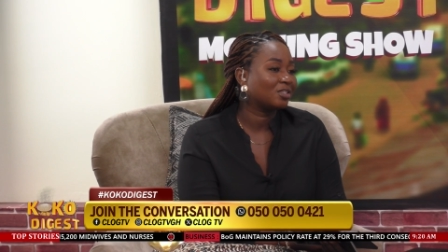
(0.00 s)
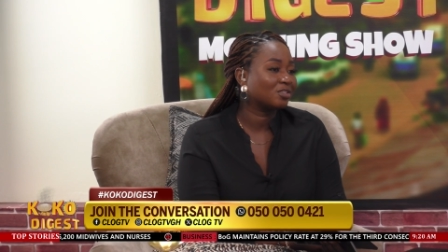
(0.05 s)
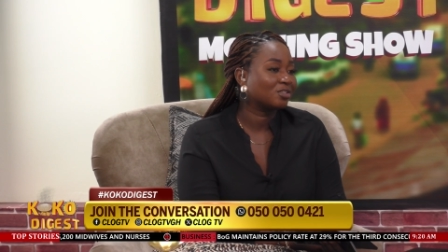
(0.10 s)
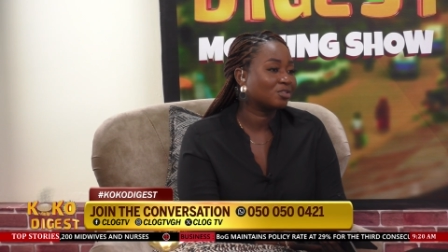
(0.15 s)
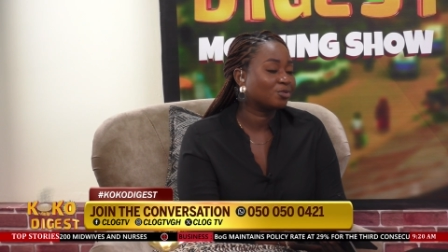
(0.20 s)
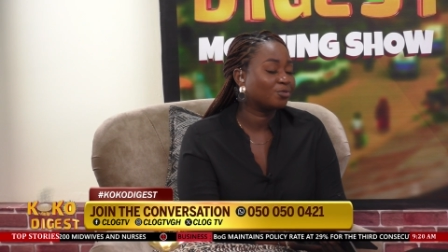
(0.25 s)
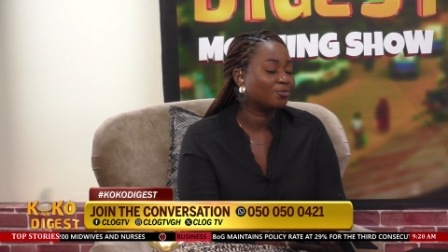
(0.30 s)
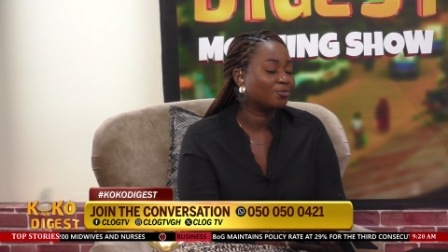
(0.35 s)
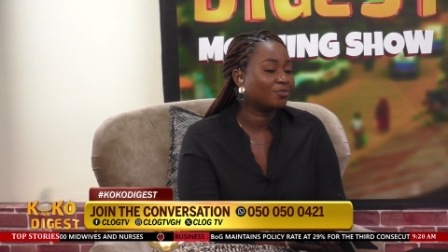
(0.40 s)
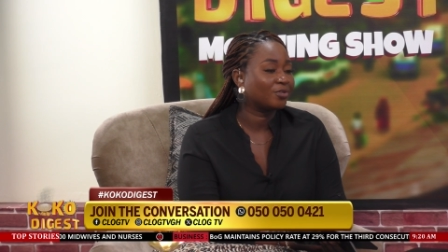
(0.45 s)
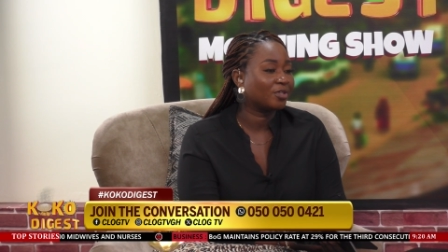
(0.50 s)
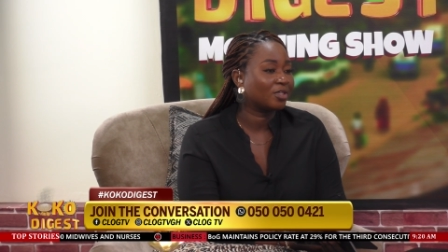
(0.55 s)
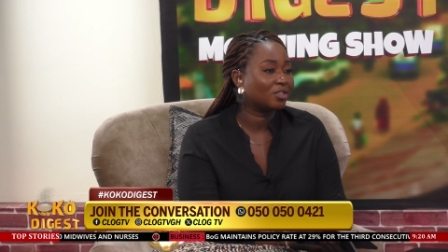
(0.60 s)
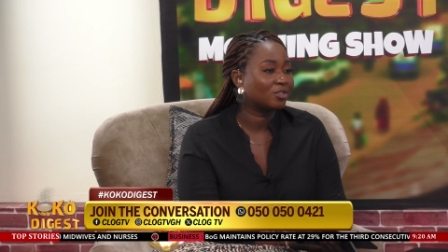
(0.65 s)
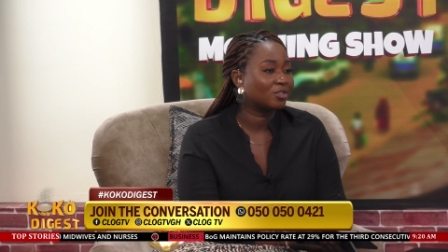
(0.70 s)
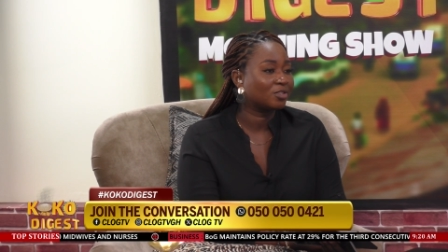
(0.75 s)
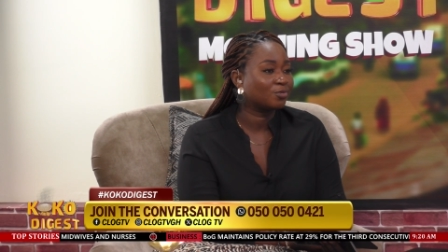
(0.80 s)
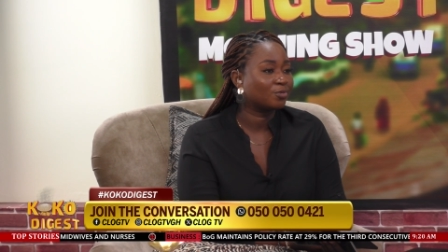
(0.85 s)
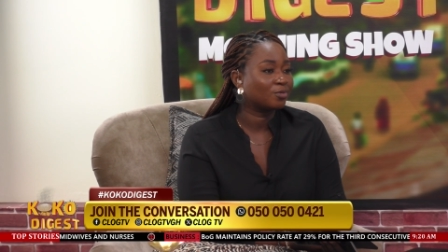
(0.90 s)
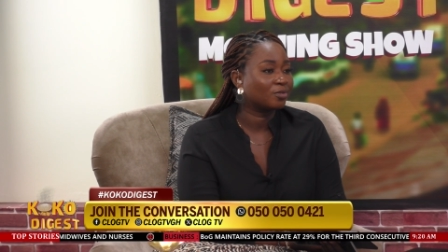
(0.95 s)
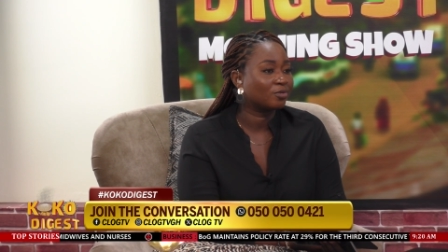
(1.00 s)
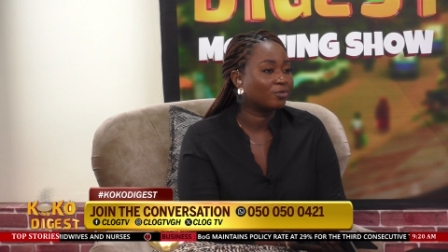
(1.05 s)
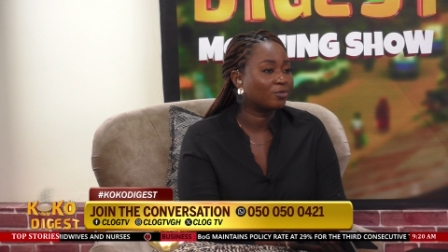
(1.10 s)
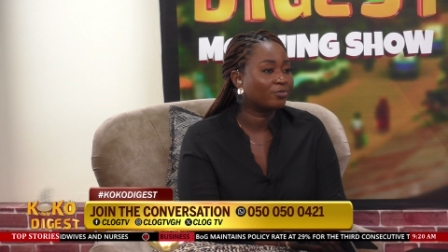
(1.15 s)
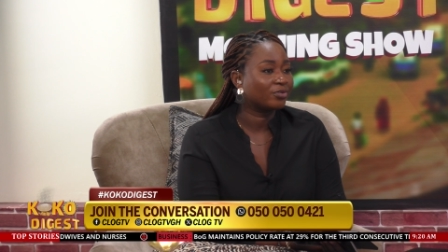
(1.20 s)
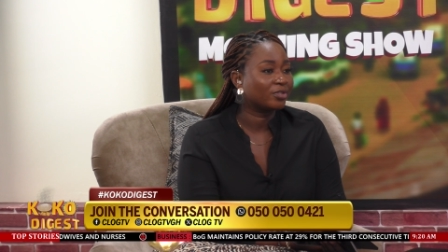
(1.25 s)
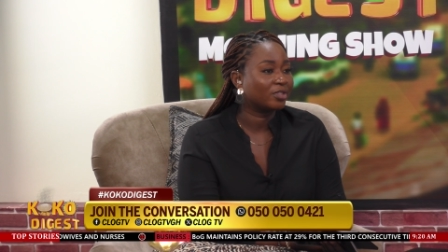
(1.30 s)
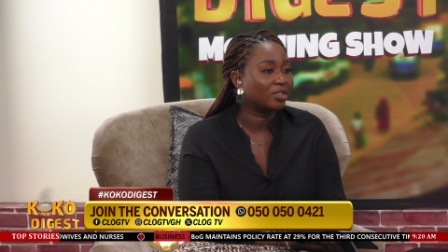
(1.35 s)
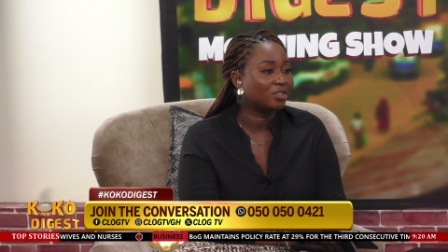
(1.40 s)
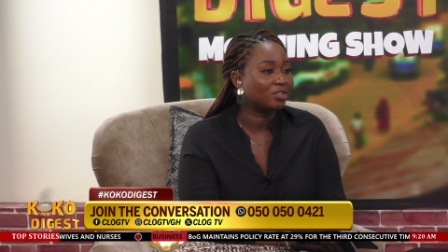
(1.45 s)
challenges you face with
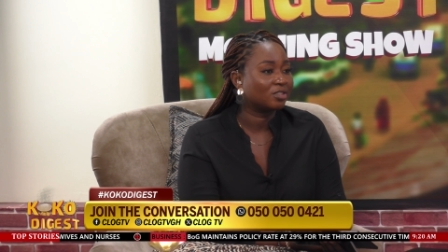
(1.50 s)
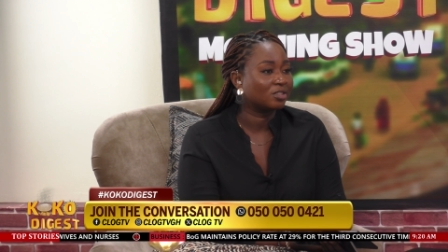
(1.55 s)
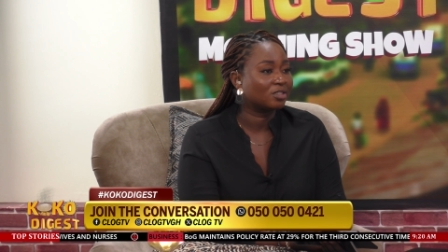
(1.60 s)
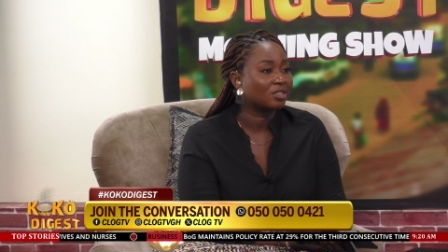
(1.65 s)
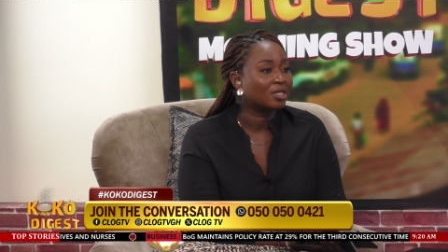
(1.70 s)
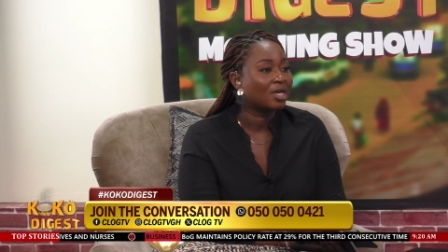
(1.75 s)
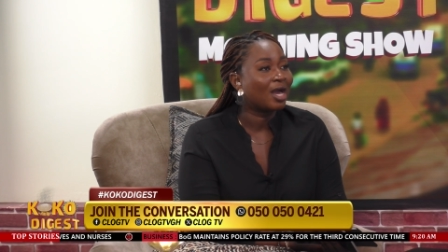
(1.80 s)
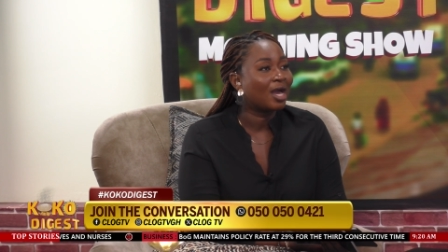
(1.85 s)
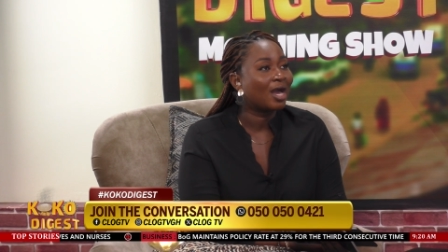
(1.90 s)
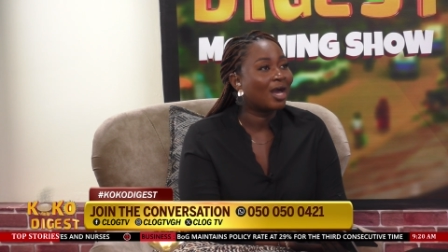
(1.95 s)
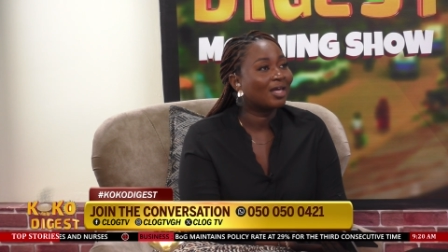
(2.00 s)
orphanages?